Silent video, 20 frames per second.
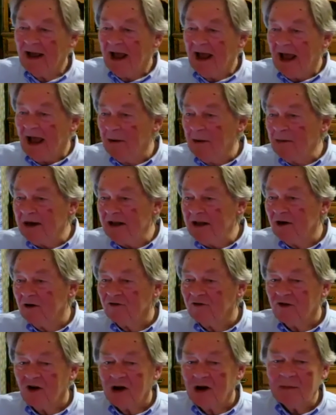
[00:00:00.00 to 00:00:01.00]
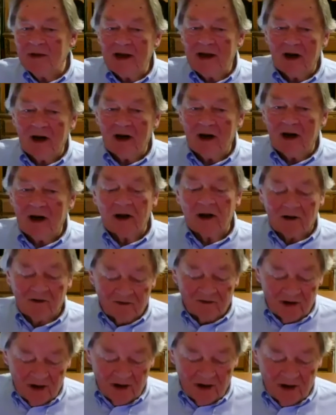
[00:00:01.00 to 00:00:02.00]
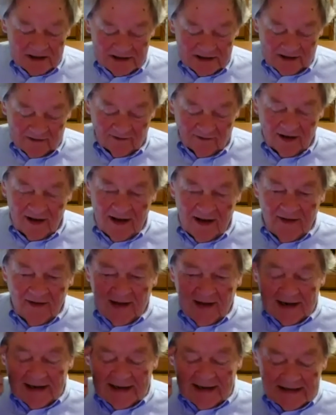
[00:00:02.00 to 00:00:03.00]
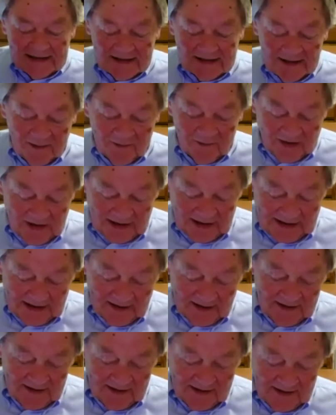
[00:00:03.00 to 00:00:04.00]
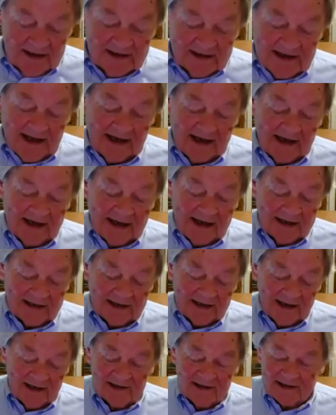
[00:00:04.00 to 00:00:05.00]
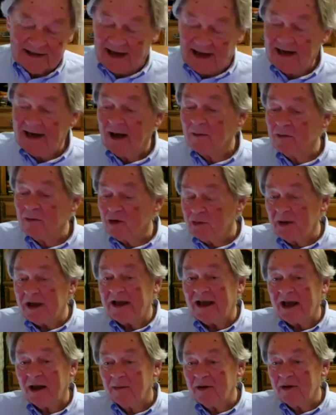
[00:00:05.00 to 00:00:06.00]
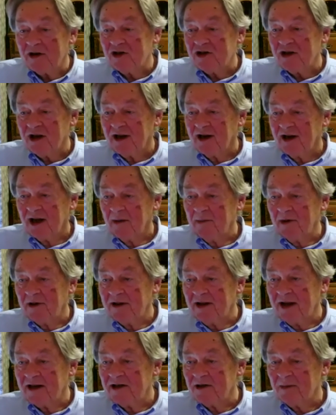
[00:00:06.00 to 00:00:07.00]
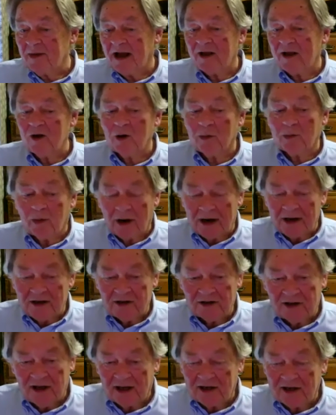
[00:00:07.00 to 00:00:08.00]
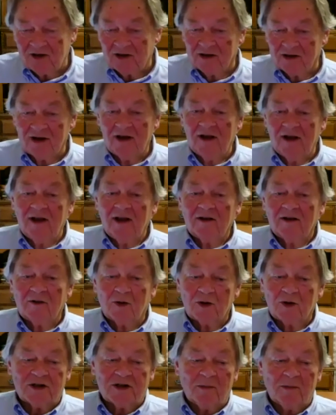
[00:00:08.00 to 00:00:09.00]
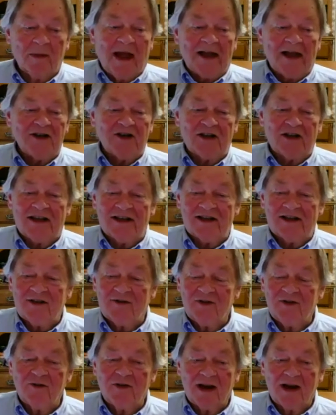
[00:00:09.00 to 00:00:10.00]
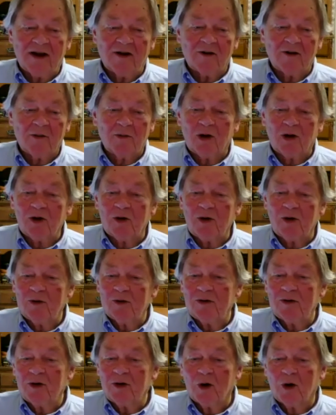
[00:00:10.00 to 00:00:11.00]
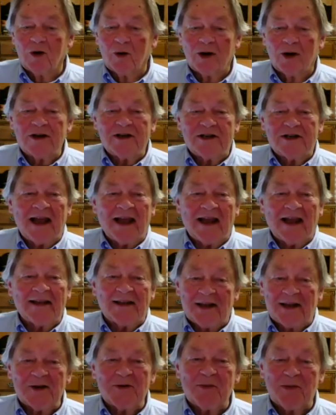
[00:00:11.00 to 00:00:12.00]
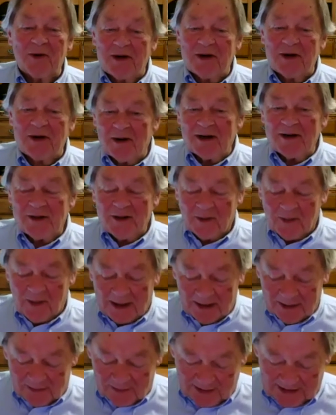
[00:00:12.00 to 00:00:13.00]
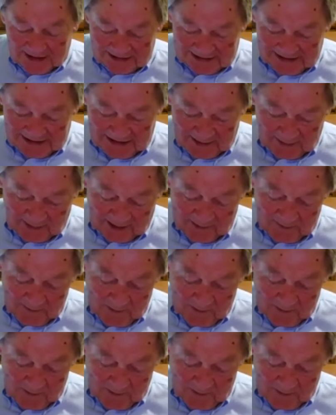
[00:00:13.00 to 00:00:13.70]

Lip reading: How many are from here? Where y'all from, etc. That gets them thinking. Secondly, I said stand up, speak up, and shut up, and that's about your presentation. Of course, the magic is if you've got on a blue corduroy jacket, that's a pretty special way to dress anyway.